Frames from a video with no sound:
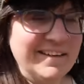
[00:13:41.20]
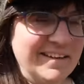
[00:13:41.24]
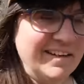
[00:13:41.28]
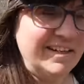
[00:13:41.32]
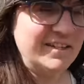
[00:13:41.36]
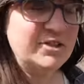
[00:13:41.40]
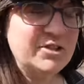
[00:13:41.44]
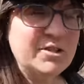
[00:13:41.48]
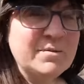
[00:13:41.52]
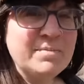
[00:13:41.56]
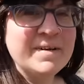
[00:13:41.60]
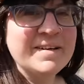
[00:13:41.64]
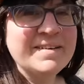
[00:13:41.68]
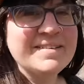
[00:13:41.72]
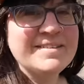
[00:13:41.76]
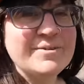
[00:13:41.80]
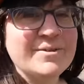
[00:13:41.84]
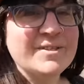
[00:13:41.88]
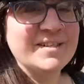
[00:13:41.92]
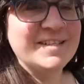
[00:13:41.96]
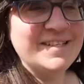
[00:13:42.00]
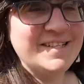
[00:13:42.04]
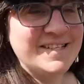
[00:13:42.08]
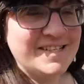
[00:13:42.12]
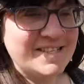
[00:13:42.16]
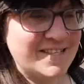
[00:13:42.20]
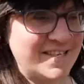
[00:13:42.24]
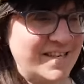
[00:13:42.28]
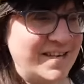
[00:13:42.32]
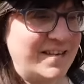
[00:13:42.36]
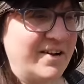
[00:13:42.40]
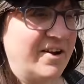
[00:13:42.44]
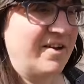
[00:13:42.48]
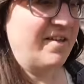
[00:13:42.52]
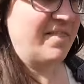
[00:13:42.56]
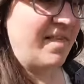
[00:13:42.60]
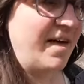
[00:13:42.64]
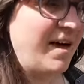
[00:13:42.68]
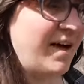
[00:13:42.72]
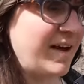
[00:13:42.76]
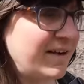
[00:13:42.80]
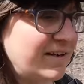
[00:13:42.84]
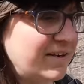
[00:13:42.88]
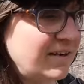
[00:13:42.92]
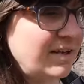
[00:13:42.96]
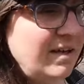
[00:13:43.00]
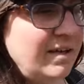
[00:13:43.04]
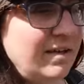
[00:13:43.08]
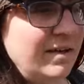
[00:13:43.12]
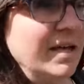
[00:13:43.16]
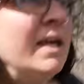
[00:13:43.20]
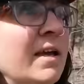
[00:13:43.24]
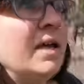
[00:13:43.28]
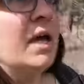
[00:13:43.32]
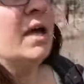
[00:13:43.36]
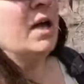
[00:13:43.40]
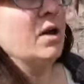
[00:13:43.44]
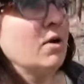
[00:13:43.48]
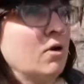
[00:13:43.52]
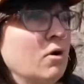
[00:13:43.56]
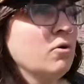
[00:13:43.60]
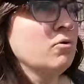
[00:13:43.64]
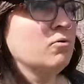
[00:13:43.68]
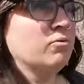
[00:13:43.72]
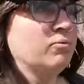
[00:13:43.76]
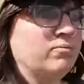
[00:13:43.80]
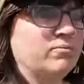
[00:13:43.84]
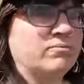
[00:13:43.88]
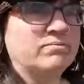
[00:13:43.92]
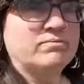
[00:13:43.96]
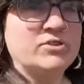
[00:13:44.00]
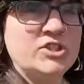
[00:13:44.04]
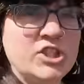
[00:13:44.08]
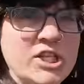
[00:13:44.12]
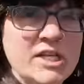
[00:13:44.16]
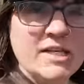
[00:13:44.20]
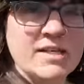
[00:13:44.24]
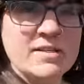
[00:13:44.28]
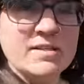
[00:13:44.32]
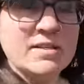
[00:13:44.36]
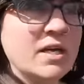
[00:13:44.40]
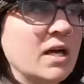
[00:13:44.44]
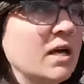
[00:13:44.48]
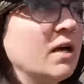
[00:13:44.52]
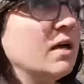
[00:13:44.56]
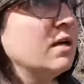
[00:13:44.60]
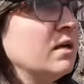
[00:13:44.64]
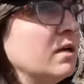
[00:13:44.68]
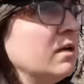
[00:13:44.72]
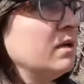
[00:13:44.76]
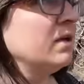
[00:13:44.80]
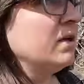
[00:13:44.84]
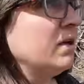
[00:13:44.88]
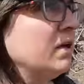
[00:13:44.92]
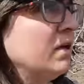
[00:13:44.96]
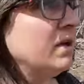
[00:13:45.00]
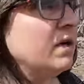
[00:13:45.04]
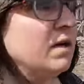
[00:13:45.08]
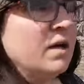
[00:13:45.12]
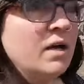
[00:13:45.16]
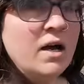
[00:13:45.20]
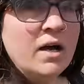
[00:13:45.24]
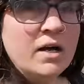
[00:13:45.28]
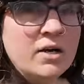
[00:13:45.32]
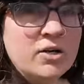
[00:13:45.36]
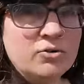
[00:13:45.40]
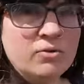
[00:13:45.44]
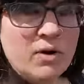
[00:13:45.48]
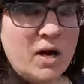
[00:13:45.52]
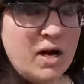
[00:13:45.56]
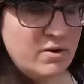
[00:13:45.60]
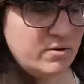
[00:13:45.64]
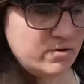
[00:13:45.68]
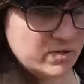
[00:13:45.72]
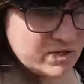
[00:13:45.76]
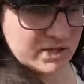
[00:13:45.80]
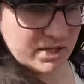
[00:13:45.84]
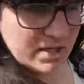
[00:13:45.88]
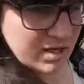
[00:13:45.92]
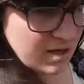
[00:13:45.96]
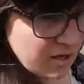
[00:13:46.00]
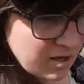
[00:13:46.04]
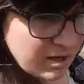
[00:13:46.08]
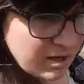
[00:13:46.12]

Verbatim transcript: I should be able to at least see it on that. Oh, geez, a gross.